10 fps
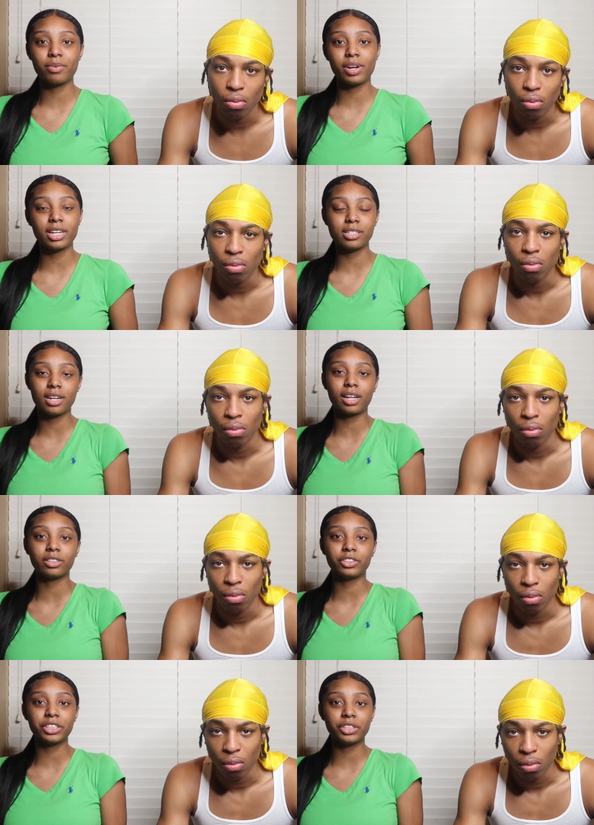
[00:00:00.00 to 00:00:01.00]
Speaker 1: at
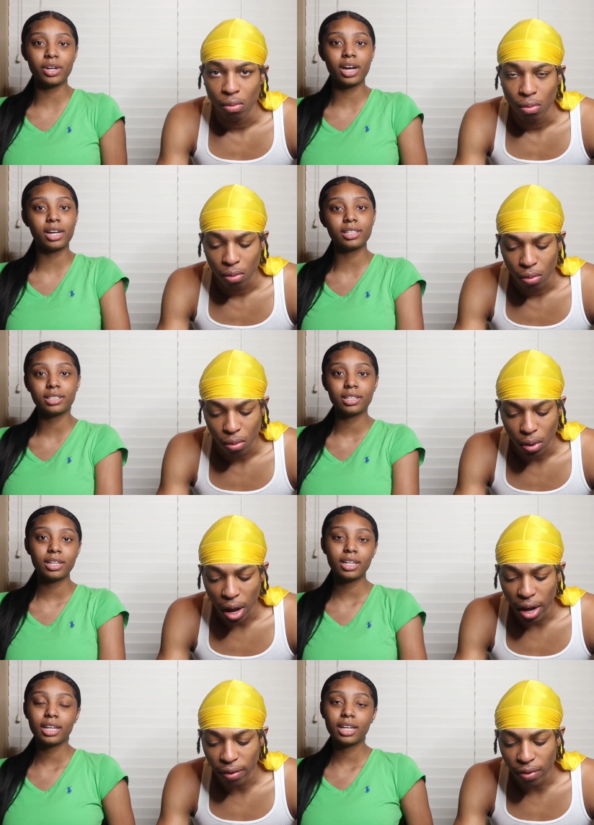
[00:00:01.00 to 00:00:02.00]
@reasia.latrice, you guys.
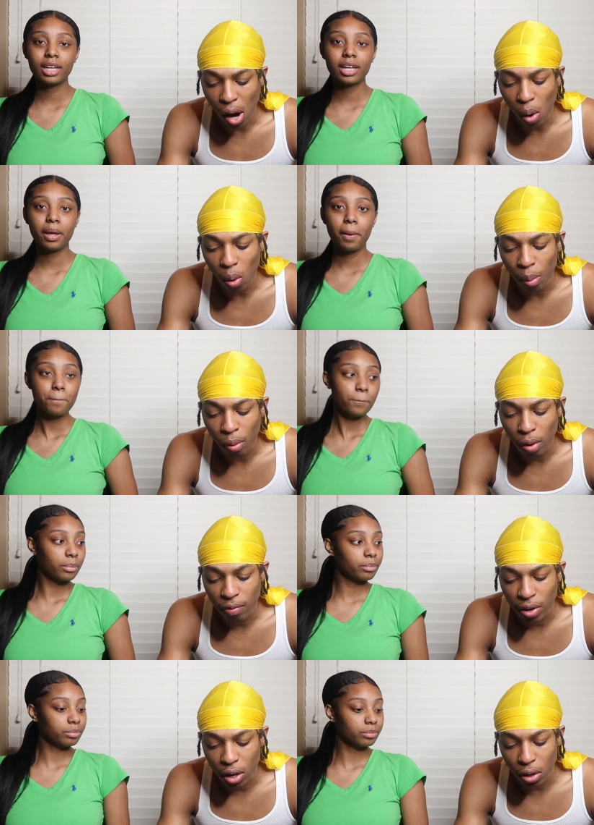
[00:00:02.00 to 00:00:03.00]
Speaker 2: Hey, if y'all want more
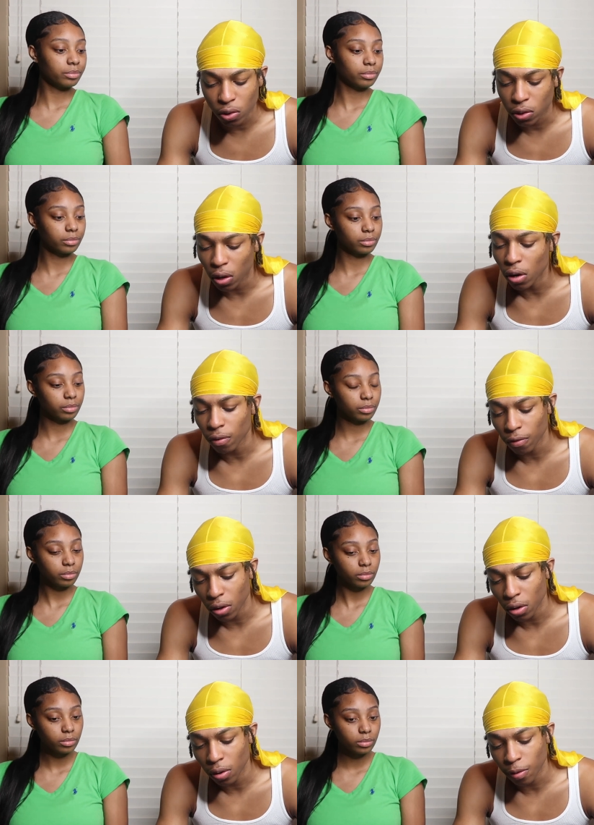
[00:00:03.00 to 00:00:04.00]
videos
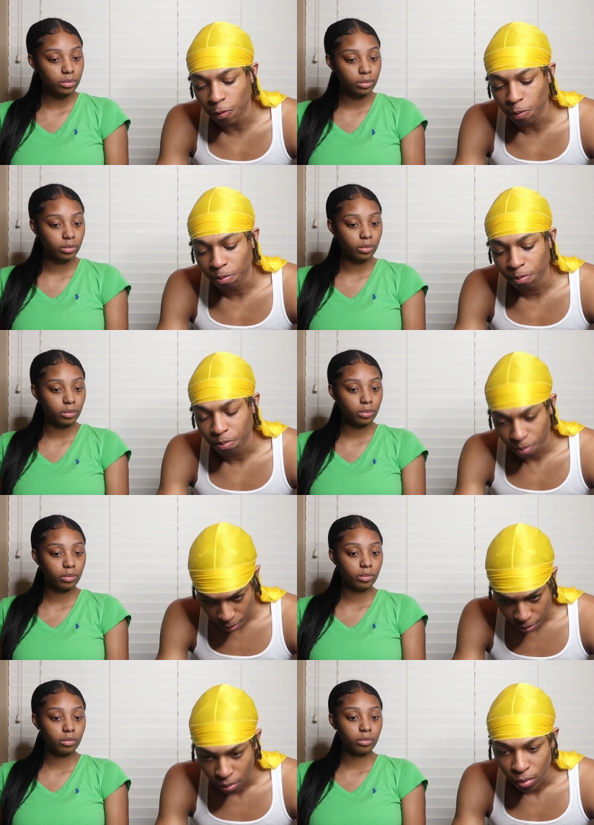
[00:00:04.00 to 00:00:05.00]
of
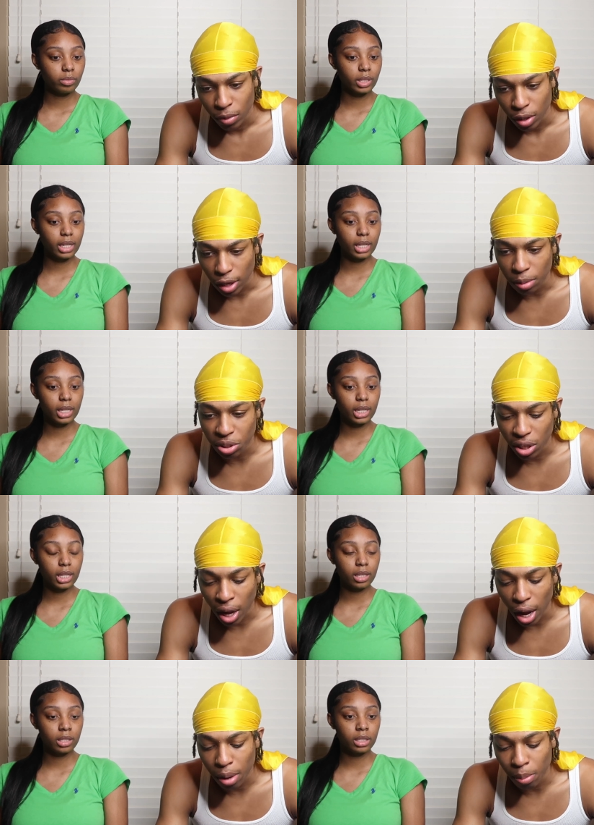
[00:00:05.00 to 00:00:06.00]

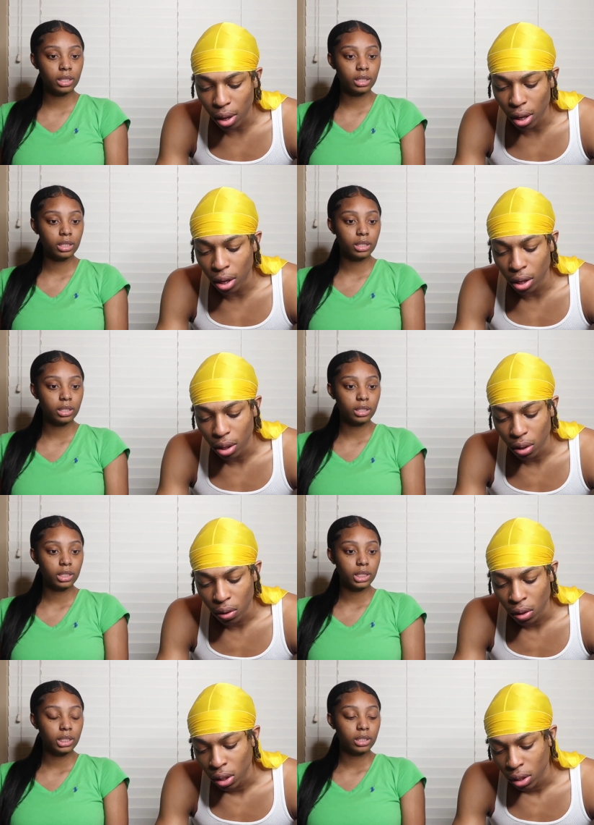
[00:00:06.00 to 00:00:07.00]
MGK, man,
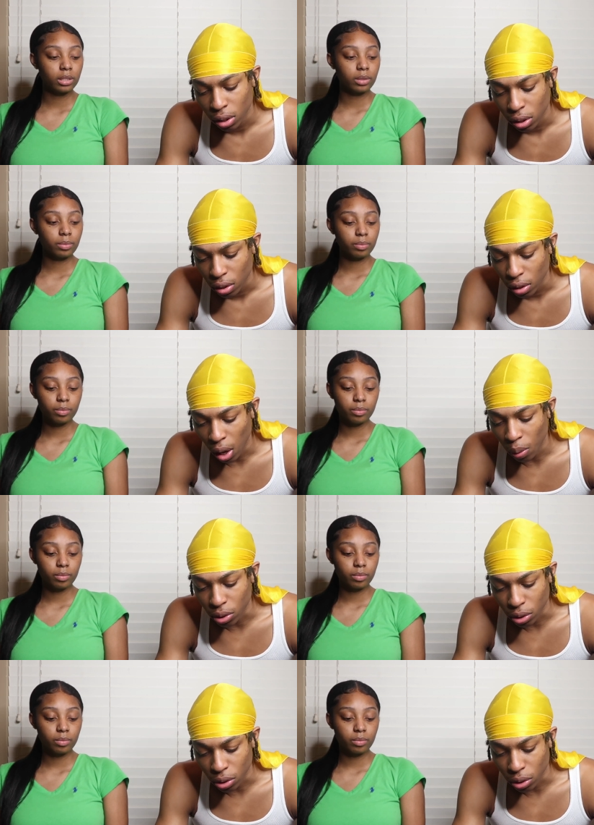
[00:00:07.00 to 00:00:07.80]
y'all